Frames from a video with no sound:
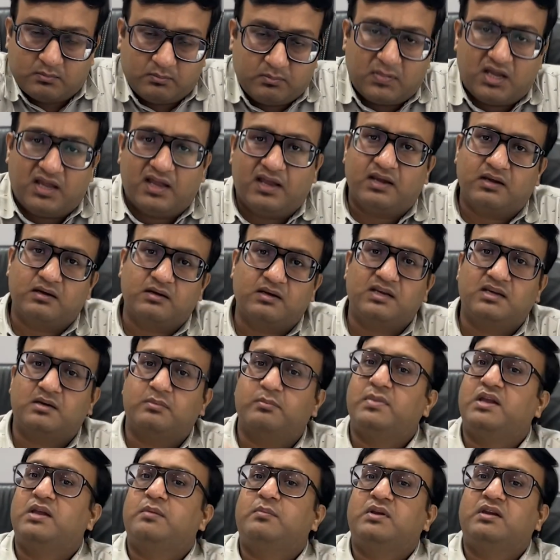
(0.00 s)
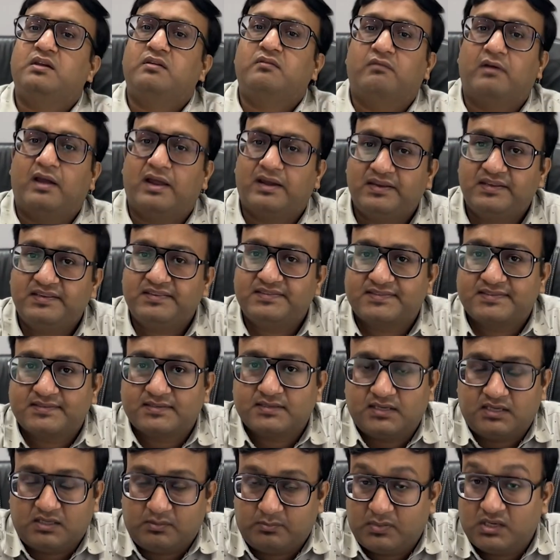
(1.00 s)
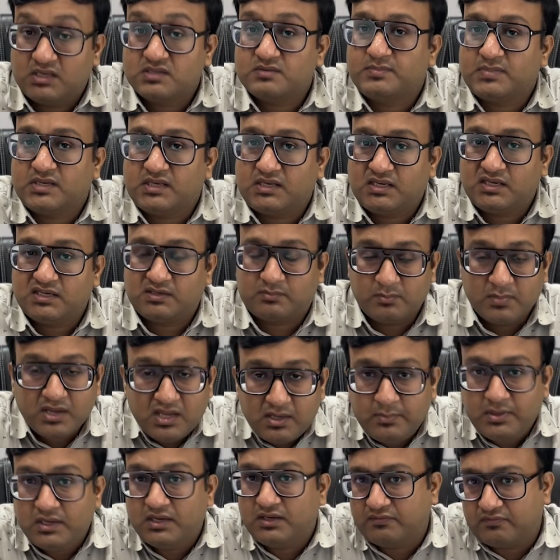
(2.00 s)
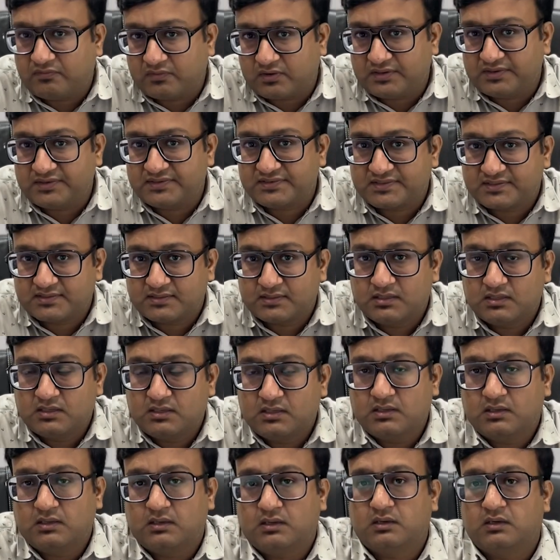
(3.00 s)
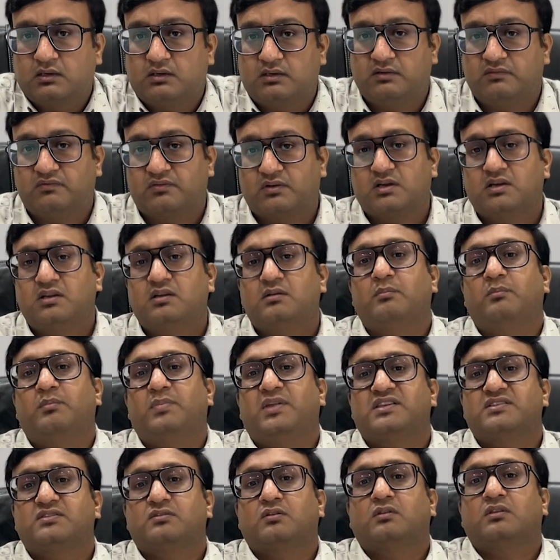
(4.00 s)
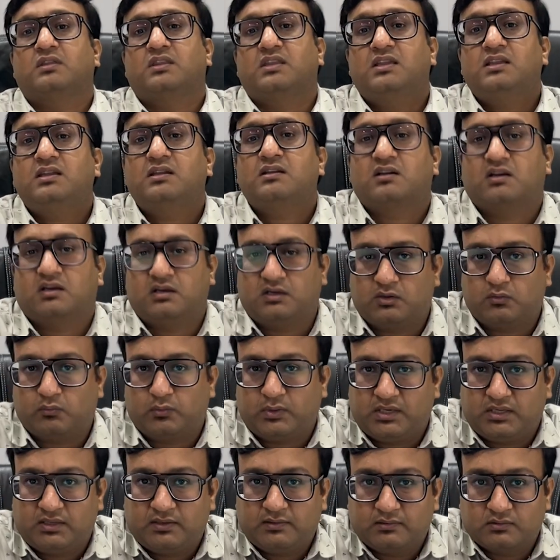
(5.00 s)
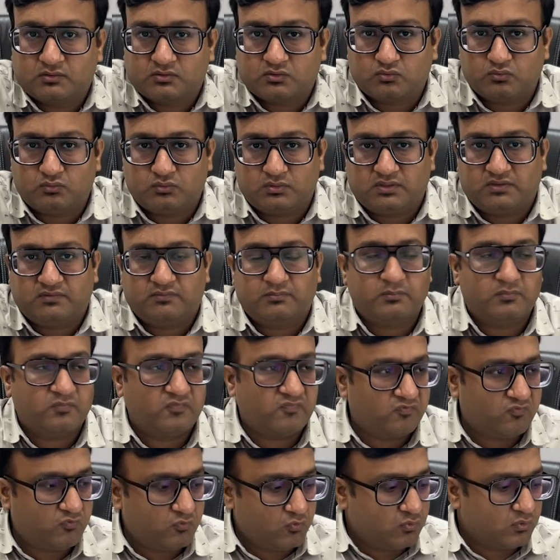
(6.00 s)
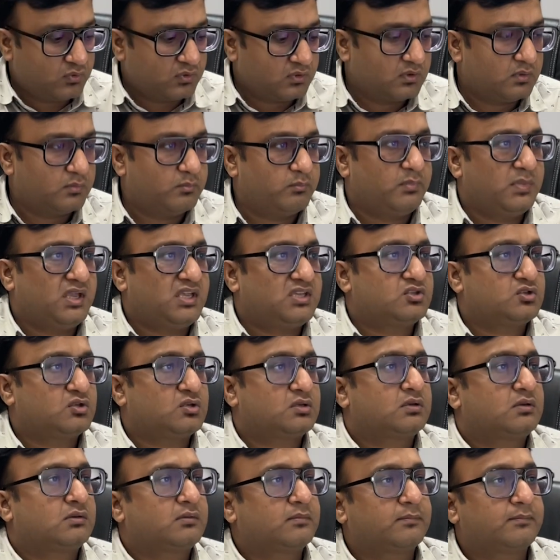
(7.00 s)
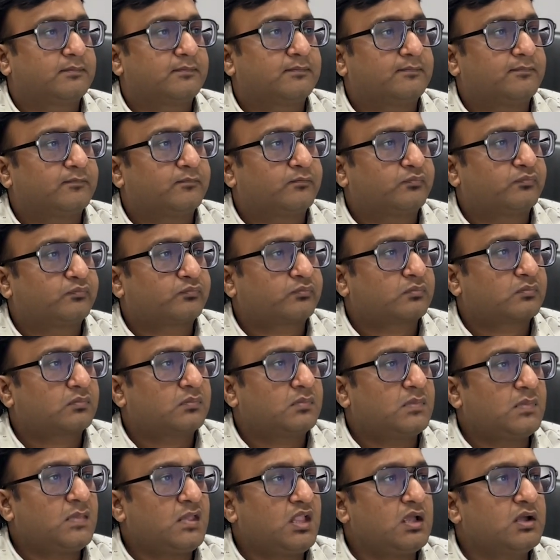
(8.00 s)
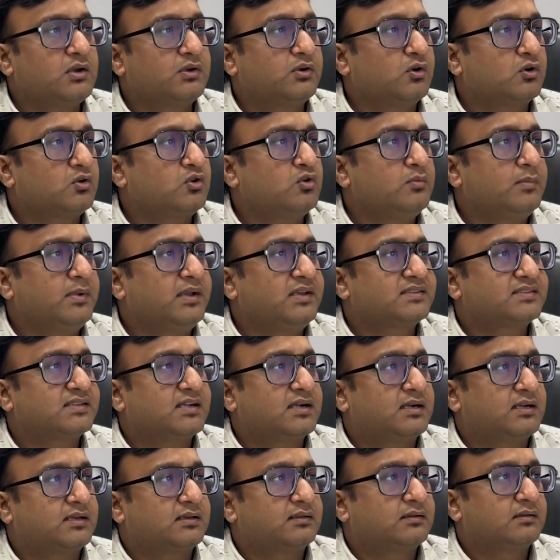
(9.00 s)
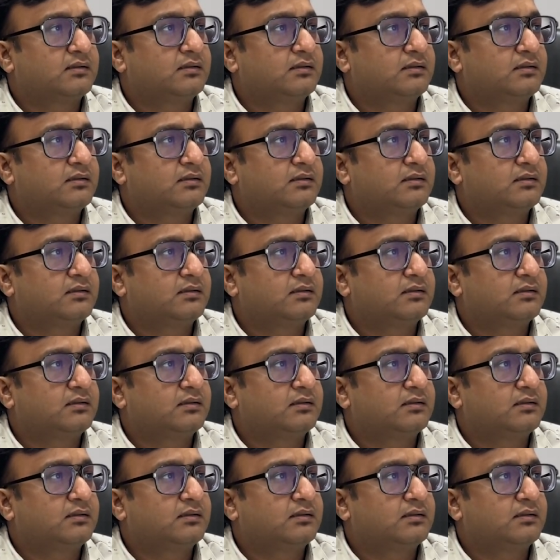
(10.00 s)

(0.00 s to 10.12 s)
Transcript: and it may be varies it may be it may be different different based on the country. So the four major documents are